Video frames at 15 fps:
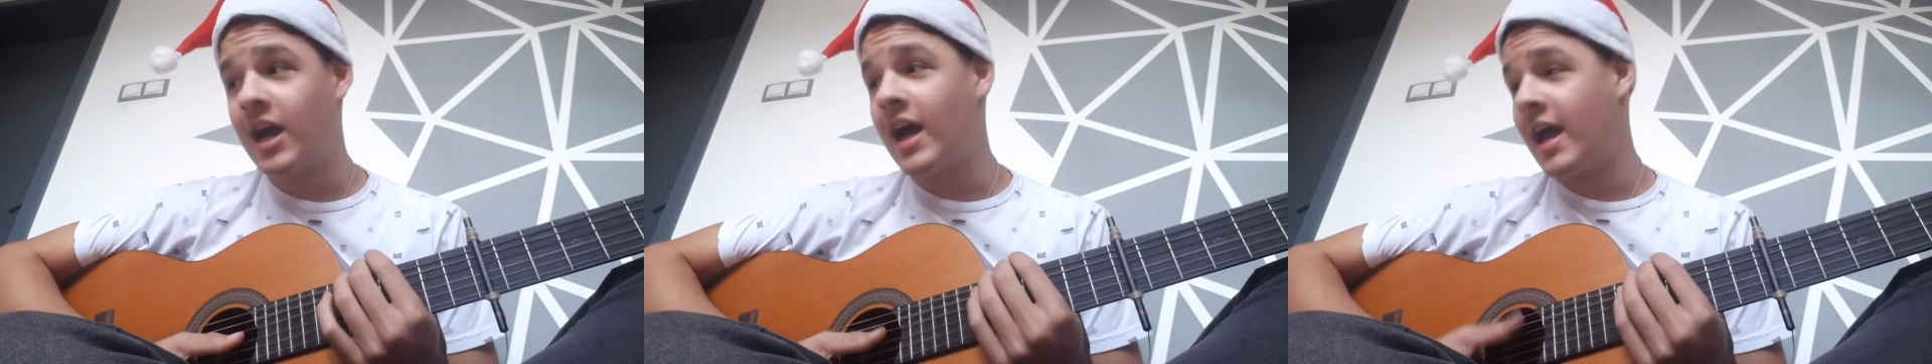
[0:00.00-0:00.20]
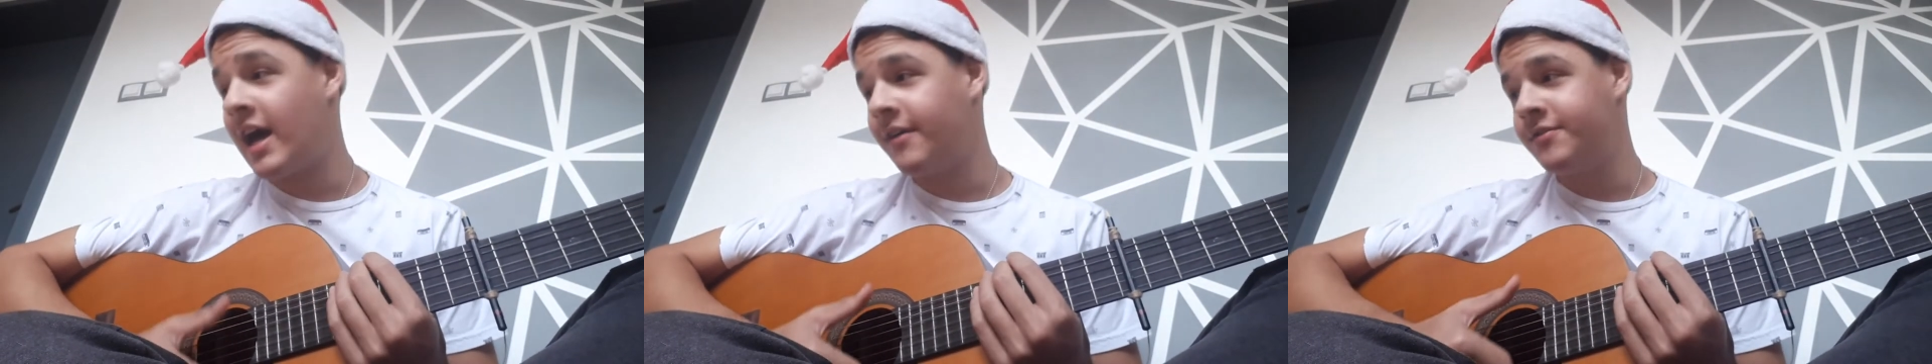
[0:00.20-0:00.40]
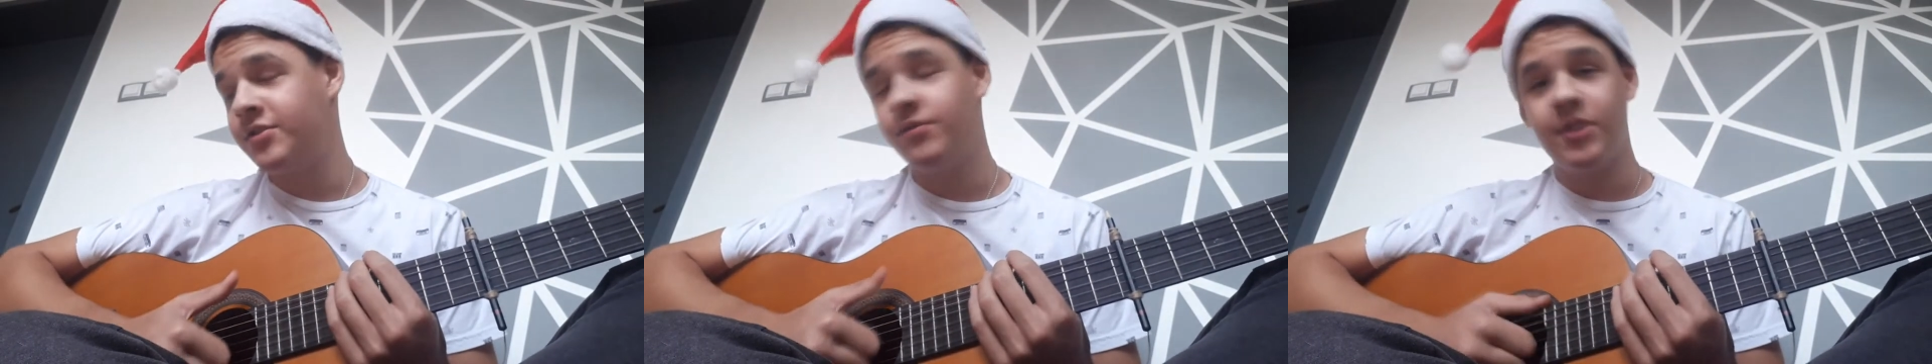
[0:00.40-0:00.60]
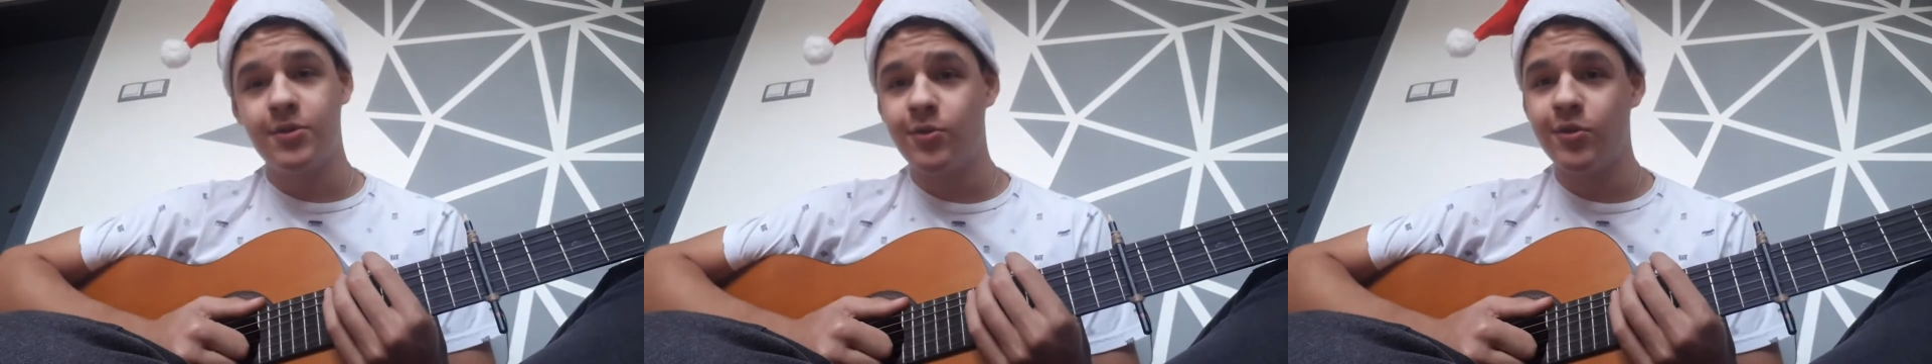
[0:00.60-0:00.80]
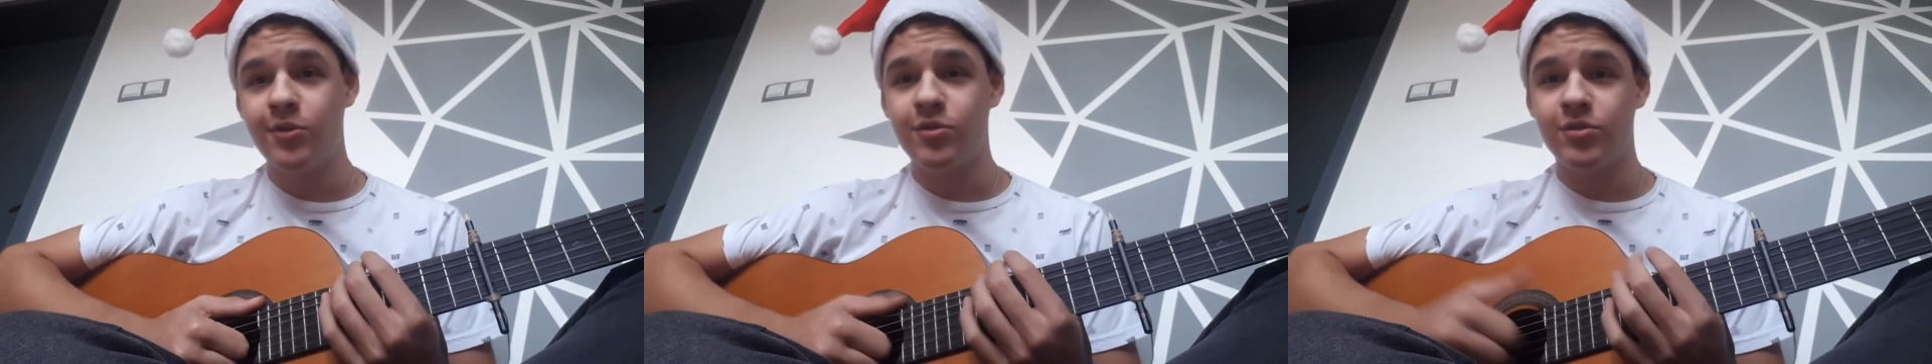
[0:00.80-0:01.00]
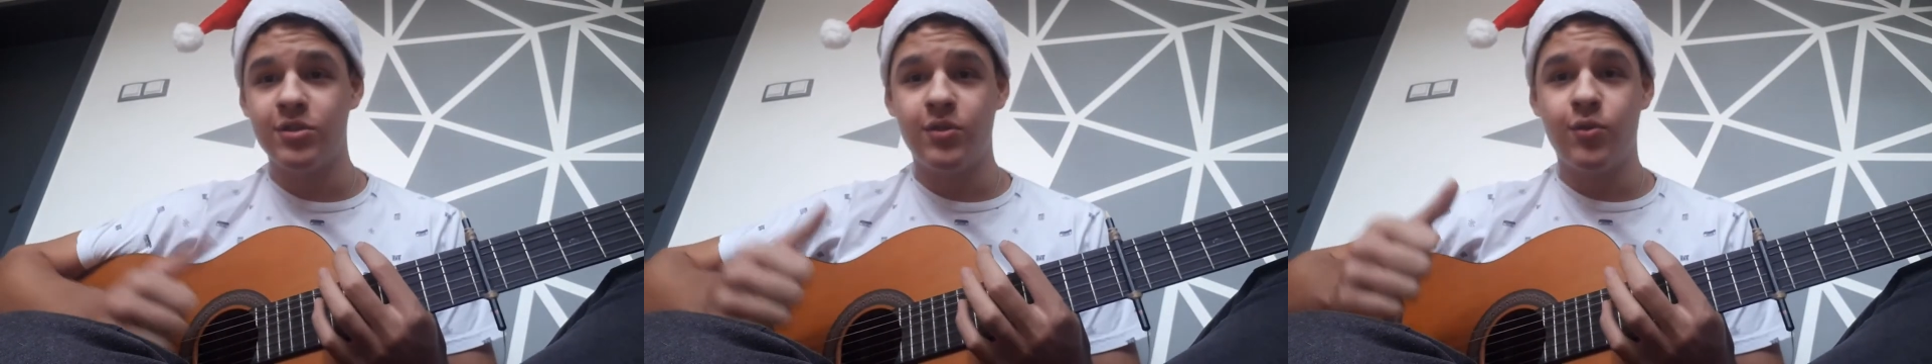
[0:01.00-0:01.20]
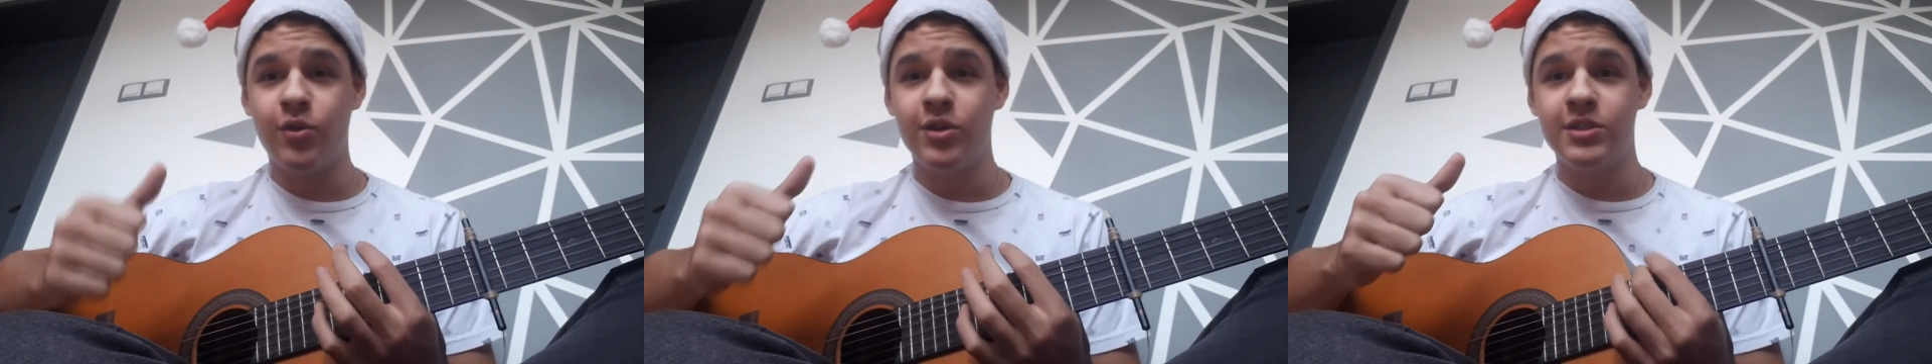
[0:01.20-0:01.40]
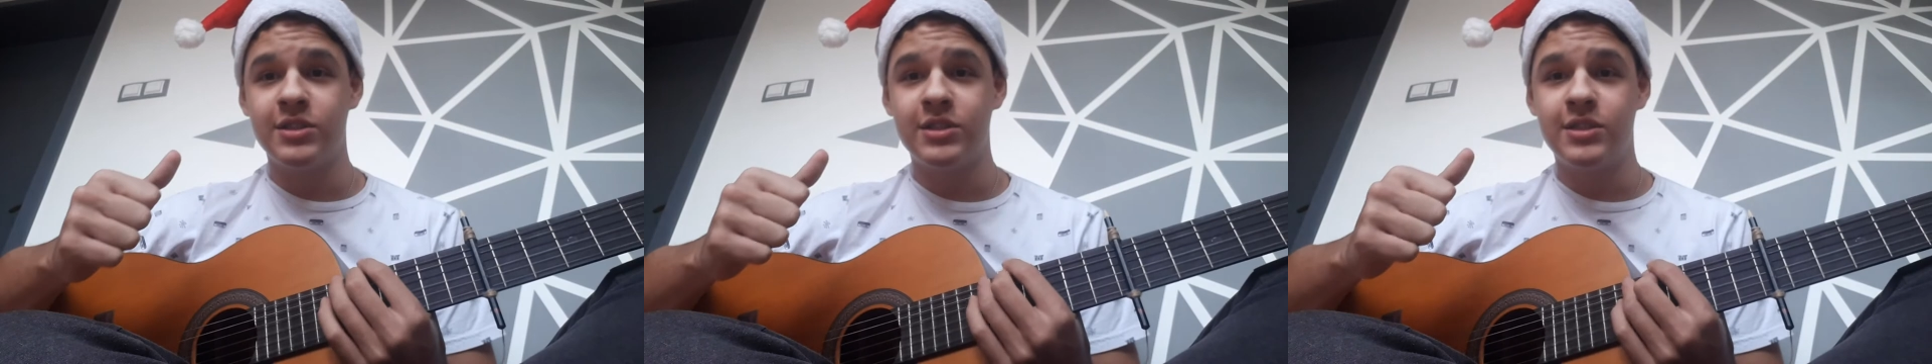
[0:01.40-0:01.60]
I have to record all the
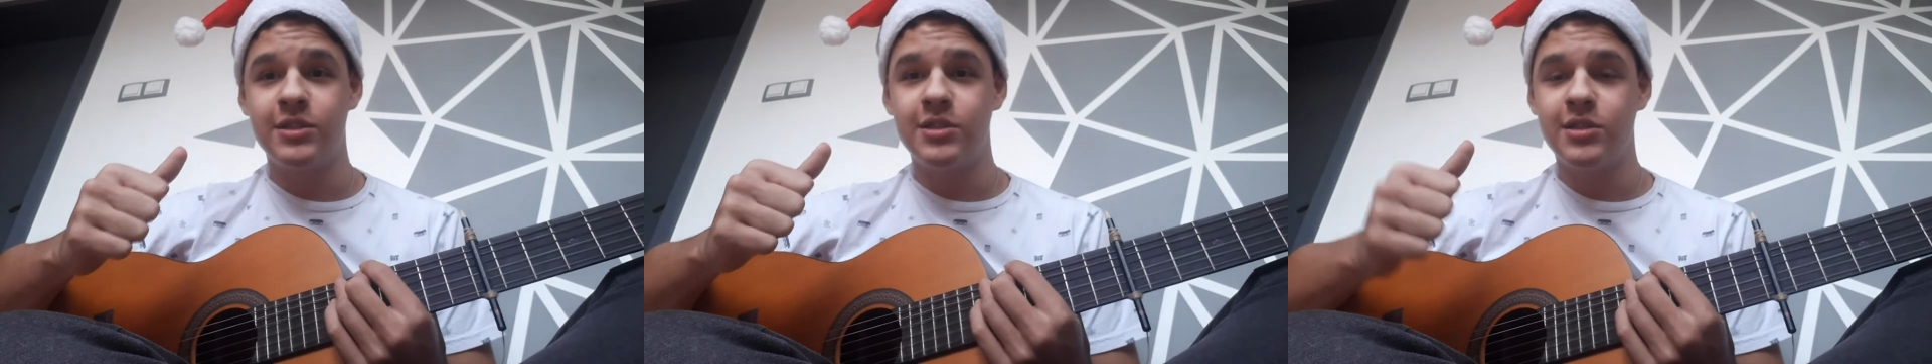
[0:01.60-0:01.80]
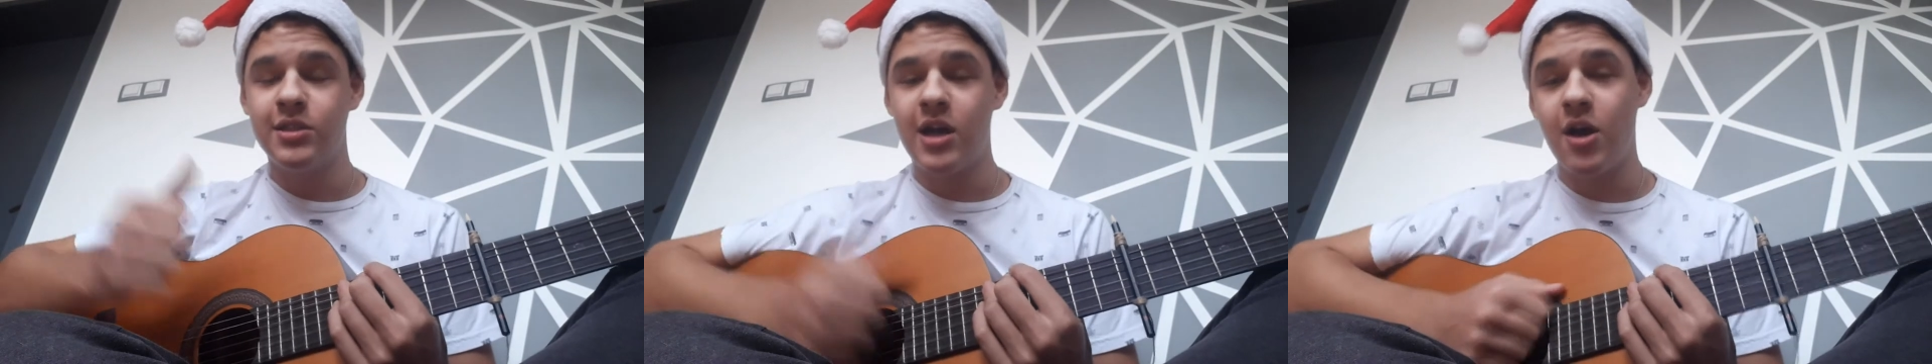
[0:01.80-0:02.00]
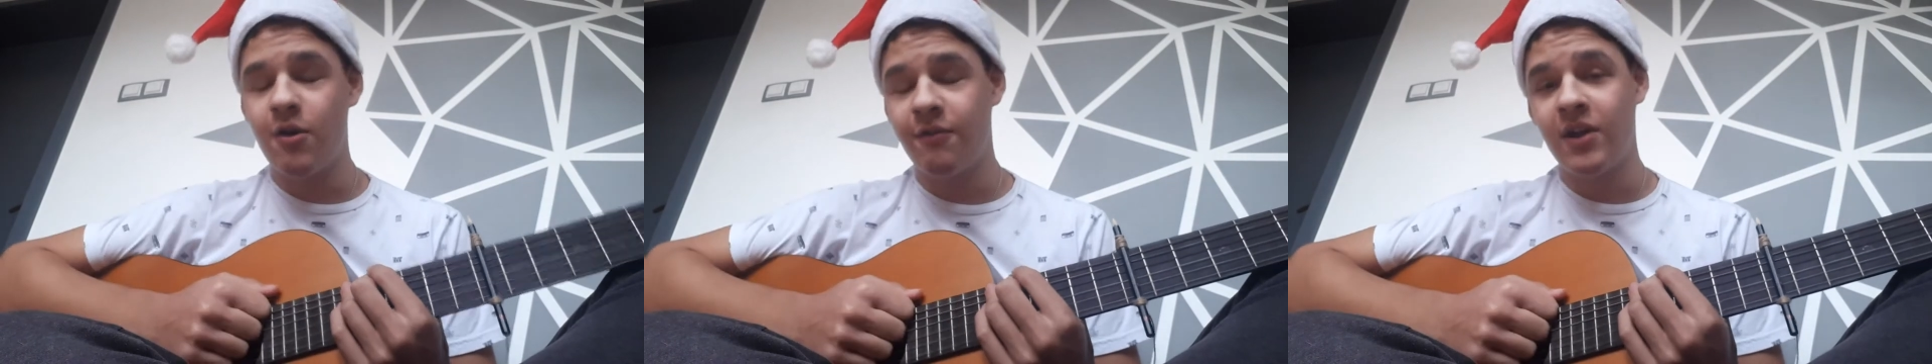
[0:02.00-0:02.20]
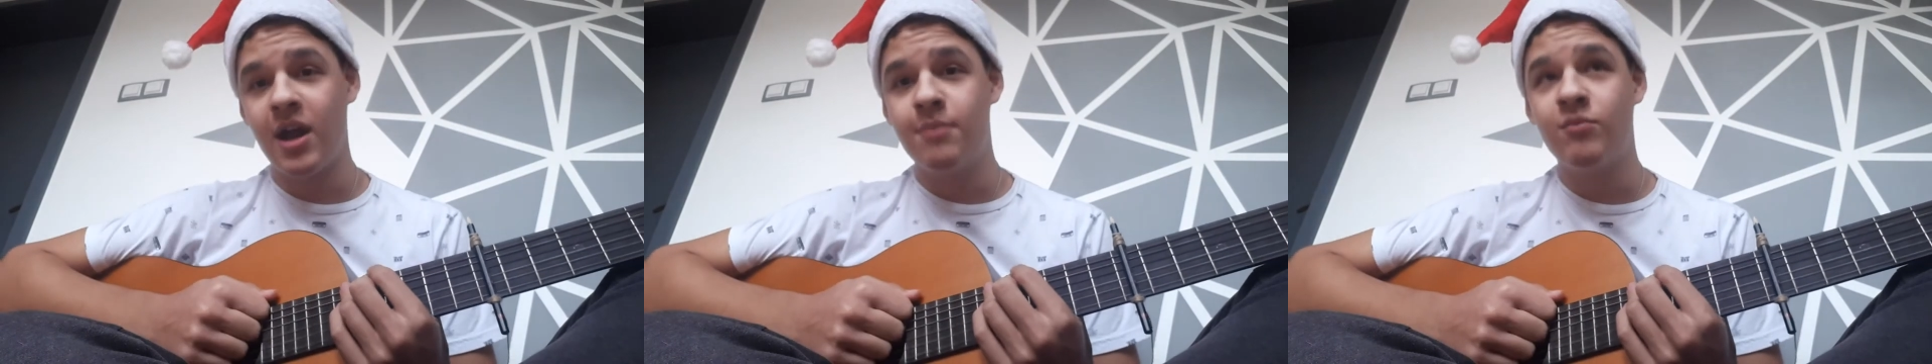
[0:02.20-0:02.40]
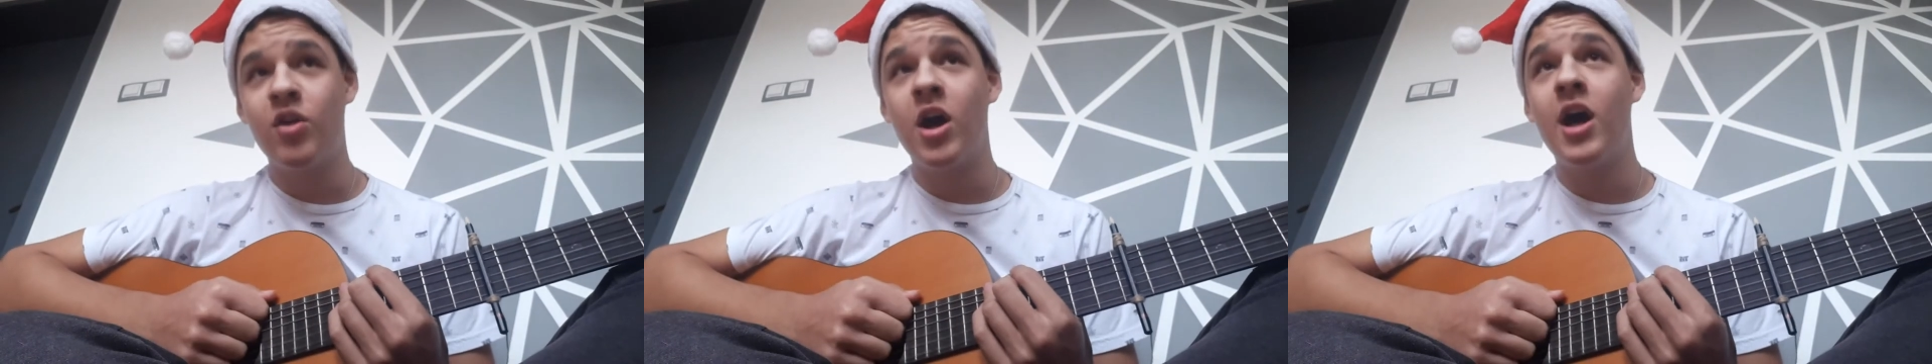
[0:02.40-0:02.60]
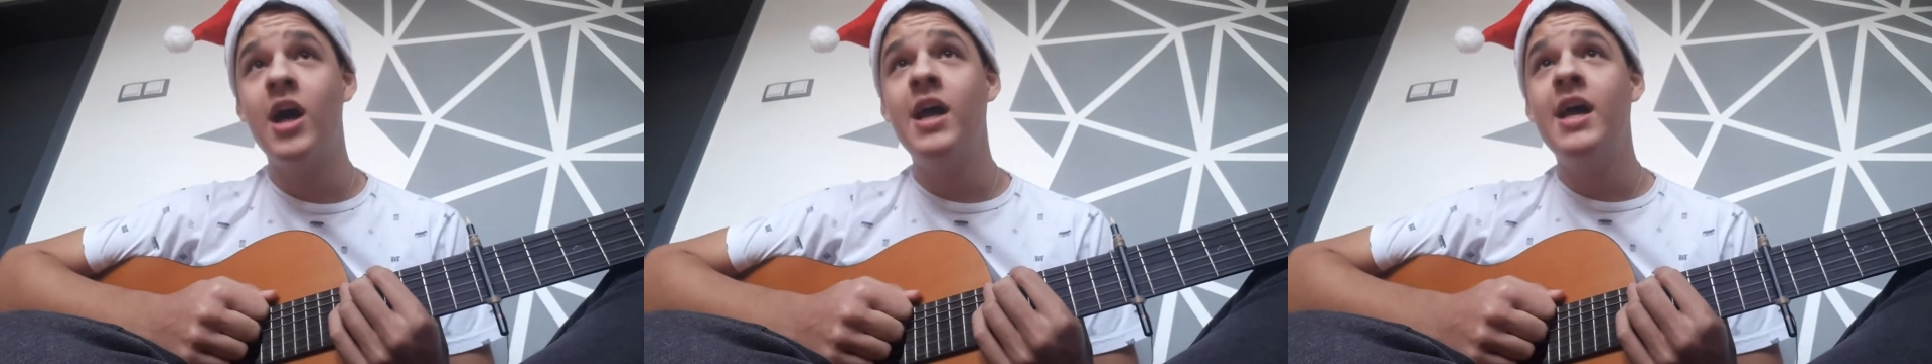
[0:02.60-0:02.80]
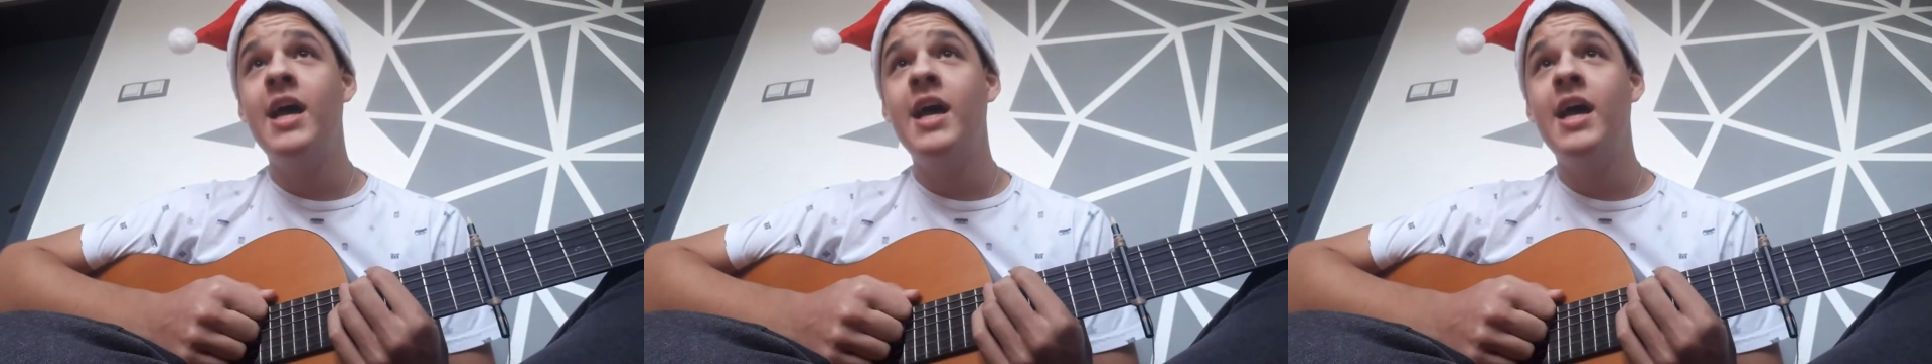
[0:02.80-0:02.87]
chords off camera